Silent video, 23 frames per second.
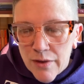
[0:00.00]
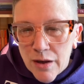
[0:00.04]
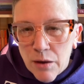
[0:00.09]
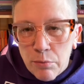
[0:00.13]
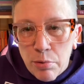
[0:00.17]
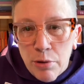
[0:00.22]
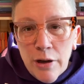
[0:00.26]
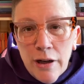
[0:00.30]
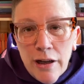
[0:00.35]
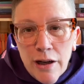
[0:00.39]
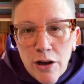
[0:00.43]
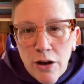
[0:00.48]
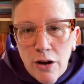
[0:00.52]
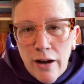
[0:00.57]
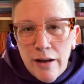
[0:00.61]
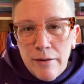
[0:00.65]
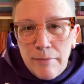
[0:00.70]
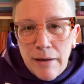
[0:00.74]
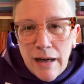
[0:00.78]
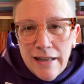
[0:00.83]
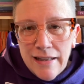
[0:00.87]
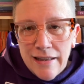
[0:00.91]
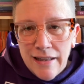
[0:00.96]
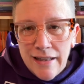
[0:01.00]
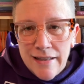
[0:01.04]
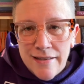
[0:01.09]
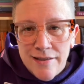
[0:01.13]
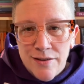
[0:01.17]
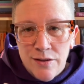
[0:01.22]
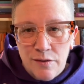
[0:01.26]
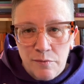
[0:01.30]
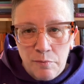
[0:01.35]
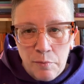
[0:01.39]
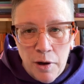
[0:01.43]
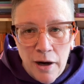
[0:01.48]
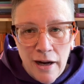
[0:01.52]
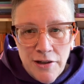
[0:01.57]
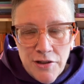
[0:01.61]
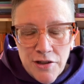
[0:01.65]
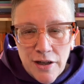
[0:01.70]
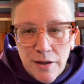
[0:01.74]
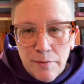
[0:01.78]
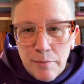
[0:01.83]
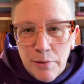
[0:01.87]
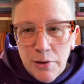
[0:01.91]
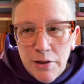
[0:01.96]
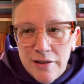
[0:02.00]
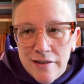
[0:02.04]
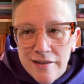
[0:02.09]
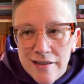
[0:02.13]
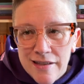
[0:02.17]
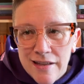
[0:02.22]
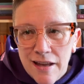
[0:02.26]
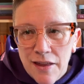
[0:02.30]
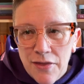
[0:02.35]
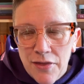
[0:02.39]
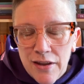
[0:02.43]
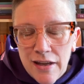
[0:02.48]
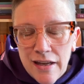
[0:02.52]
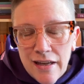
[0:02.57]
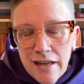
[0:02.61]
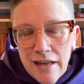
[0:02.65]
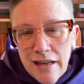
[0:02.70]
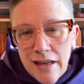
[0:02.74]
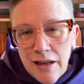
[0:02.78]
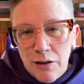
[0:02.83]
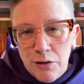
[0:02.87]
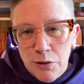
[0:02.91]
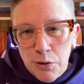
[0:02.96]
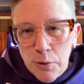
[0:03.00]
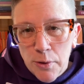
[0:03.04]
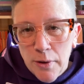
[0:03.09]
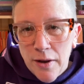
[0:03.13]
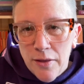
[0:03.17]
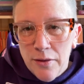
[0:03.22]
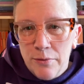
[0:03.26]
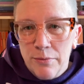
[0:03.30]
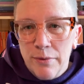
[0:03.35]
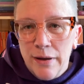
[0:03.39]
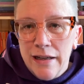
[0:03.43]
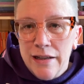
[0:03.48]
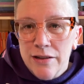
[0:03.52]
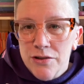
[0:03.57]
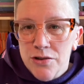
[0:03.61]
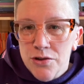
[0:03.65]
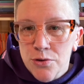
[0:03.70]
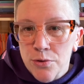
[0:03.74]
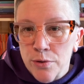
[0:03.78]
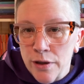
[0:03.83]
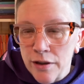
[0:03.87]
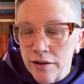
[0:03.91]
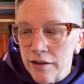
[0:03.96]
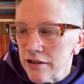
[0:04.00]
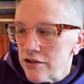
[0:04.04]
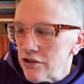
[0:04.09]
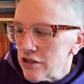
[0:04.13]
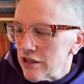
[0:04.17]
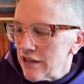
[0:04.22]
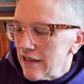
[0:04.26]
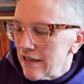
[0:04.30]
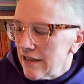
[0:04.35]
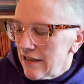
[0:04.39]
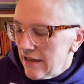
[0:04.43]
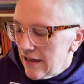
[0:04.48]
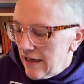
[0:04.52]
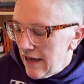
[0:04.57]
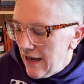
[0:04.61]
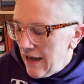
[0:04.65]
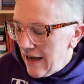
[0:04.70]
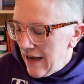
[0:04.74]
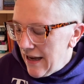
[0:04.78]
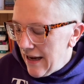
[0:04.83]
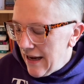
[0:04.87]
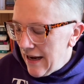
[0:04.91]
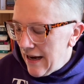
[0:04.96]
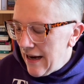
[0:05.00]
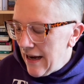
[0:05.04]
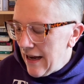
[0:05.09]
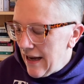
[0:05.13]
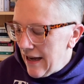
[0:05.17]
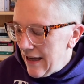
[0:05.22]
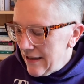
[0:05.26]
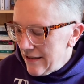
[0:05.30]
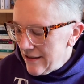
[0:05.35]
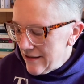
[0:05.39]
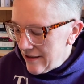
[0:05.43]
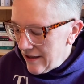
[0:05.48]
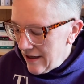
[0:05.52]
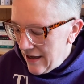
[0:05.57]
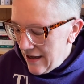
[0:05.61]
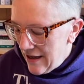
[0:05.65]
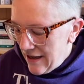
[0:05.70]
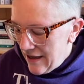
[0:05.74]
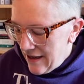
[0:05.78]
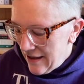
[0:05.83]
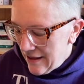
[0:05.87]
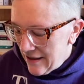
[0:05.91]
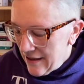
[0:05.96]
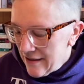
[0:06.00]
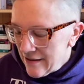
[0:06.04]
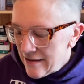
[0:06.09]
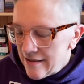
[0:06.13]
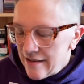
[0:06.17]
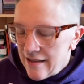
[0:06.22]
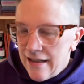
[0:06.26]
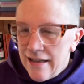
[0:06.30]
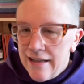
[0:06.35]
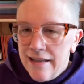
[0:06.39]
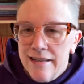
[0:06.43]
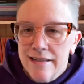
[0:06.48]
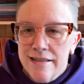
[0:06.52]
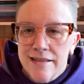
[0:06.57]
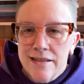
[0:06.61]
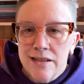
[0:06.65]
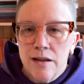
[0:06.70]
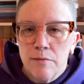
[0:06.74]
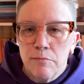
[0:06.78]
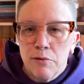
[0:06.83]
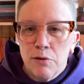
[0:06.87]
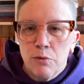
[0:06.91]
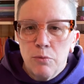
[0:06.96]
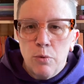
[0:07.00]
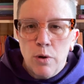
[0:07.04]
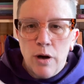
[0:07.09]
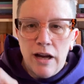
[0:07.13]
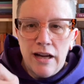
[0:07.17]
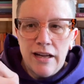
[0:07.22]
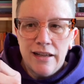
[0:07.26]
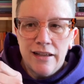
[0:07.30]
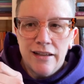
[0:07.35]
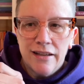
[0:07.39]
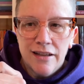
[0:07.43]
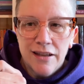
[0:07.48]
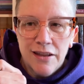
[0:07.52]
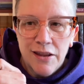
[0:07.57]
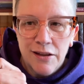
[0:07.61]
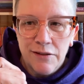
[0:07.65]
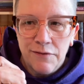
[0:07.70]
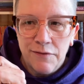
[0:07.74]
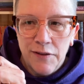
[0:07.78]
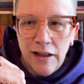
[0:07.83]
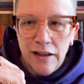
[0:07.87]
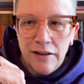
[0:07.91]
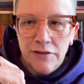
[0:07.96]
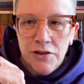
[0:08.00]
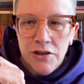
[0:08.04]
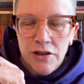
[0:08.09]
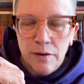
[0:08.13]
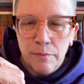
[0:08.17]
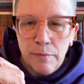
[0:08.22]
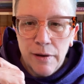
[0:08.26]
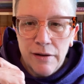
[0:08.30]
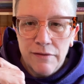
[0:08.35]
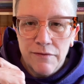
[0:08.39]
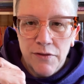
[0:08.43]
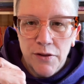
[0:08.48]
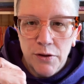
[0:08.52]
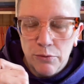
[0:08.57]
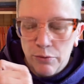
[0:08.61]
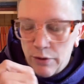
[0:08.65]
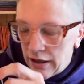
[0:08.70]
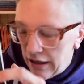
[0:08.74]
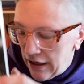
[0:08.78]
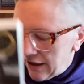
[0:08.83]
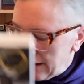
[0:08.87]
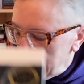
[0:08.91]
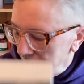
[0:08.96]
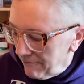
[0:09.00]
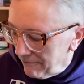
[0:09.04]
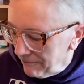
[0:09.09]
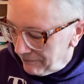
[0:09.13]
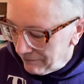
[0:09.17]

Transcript: putting on my list of project books the Lord of the Rings trilogy. And this is number one, The Fellowship of the Ring.